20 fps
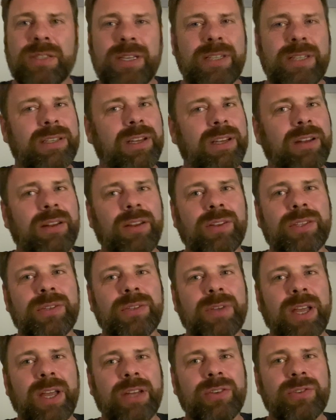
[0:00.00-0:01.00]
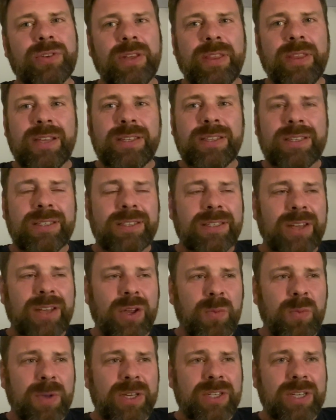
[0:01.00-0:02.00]
It's a lot of country. There's so
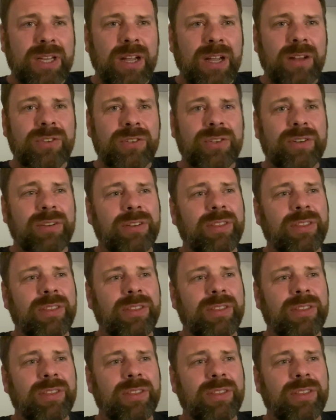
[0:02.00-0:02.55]
much culture,